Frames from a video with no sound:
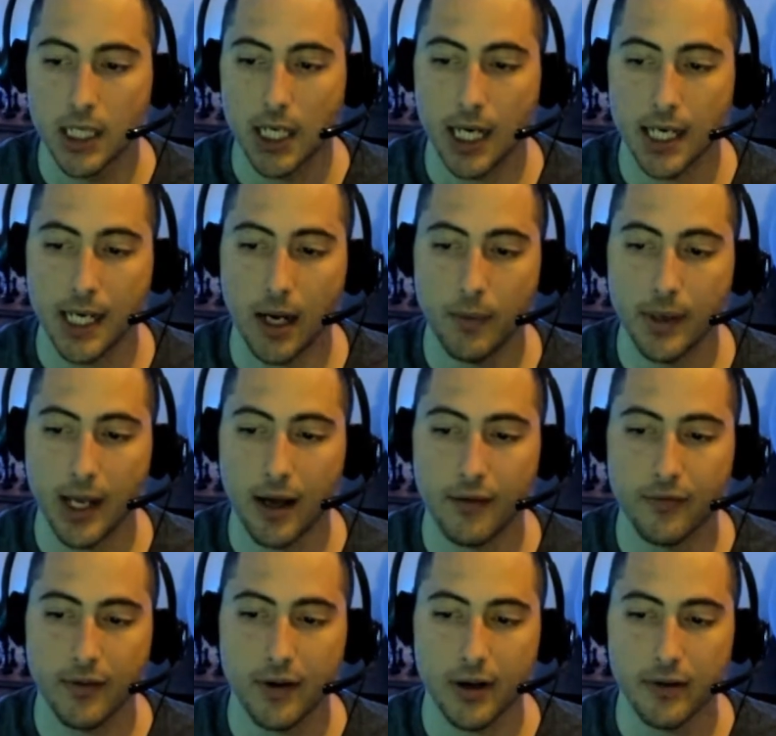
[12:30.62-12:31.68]
And now we
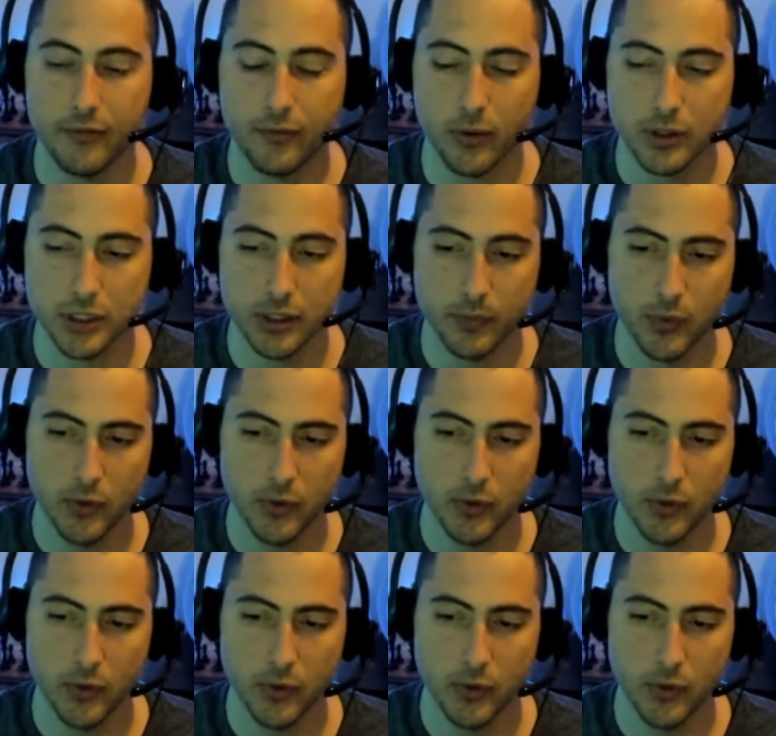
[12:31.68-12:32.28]
have a forcing